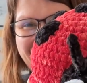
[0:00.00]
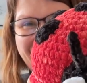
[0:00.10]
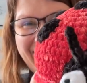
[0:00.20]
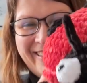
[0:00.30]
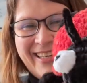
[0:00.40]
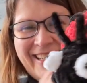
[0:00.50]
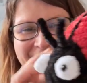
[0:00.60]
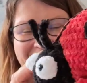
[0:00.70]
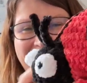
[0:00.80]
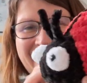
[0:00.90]
Look at
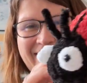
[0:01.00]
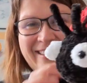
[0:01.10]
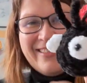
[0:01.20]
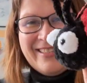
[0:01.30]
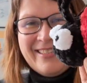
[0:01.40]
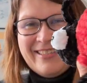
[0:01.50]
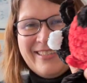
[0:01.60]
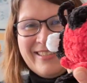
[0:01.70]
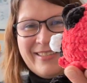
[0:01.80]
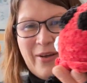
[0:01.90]
it, it looks
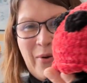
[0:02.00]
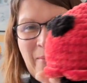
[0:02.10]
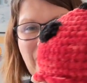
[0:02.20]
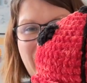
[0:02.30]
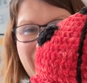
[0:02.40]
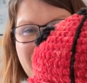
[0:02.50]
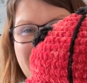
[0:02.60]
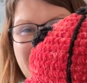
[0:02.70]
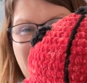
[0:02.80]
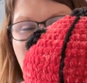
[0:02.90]
just so
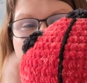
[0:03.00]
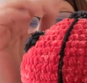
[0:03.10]
amazing.